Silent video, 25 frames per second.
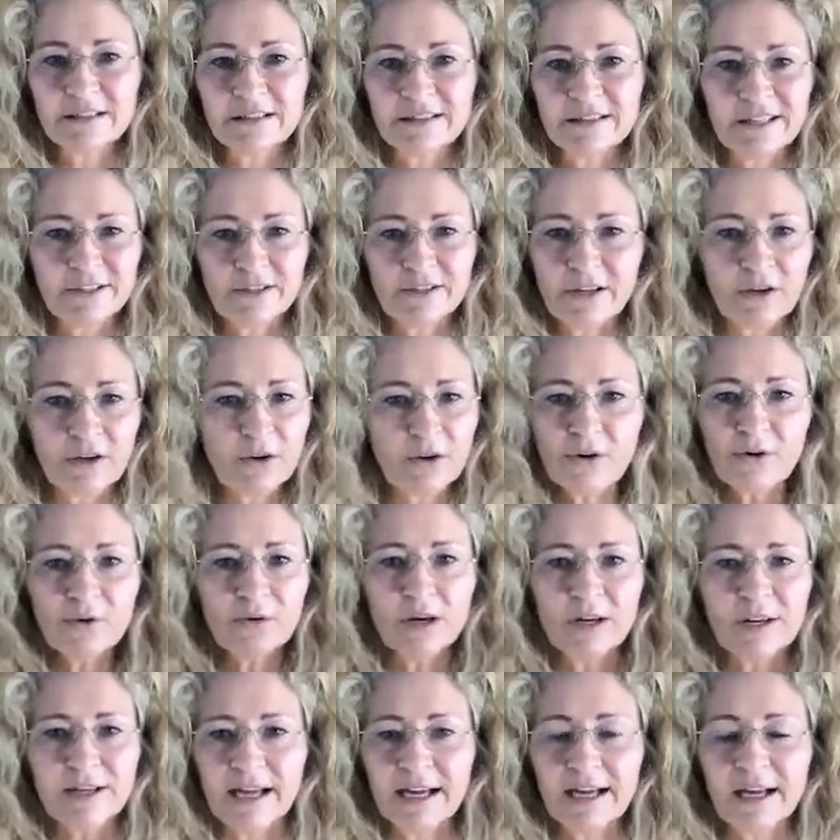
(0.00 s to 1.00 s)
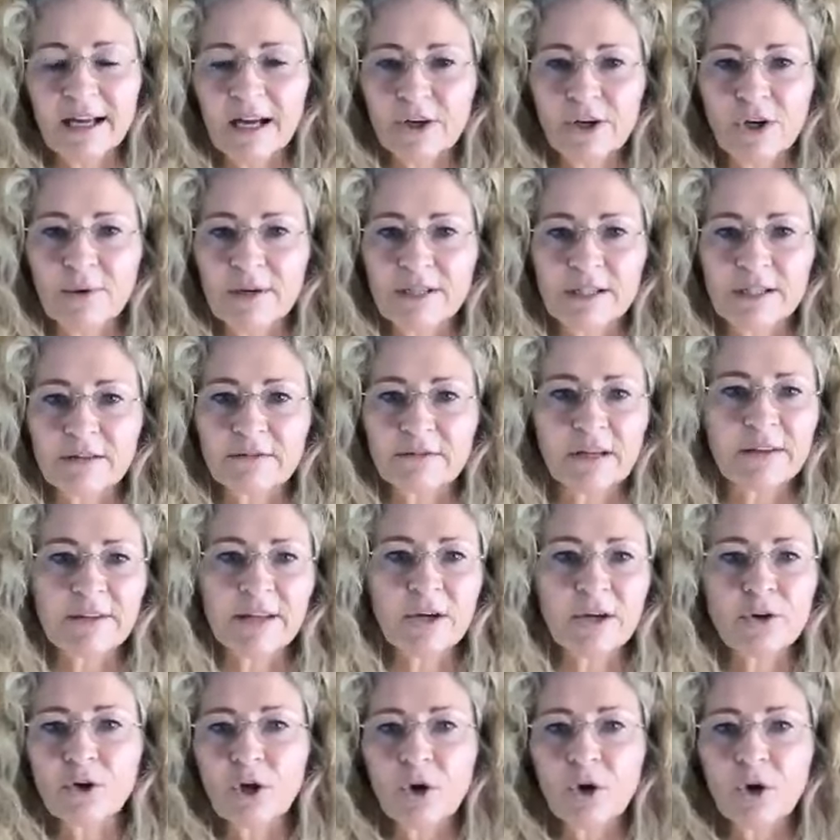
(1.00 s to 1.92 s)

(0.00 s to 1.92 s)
that you go, oh, okay, I know I don't like that.